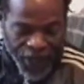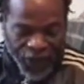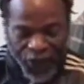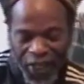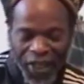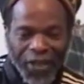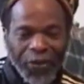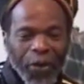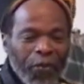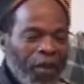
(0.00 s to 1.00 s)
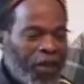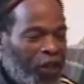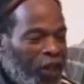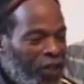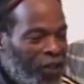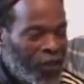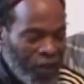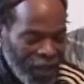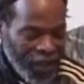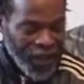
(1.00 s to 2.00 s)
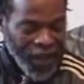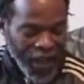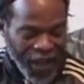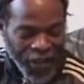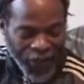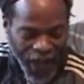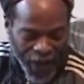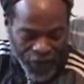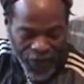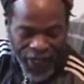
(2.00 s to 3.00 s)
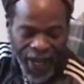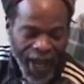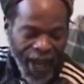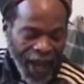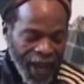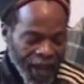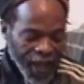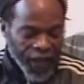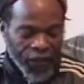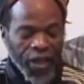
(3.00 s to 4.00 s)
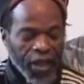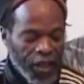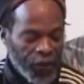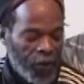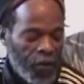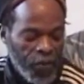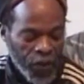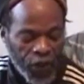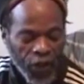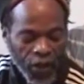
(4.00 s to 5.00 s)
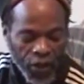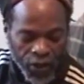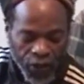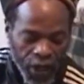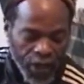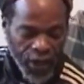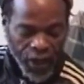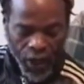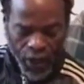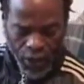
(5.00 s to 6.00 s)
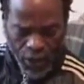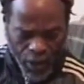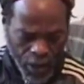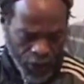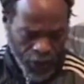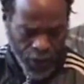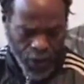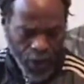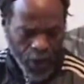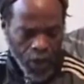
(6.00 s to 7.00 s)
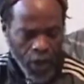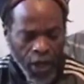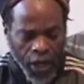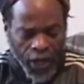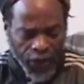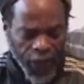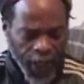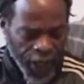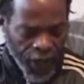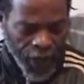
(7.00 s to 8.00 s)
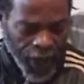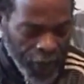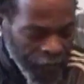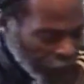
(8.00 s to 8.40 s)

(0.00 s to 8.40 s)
Sing it with the children, it's every day. Sing it with the children, in every word. Sing it with the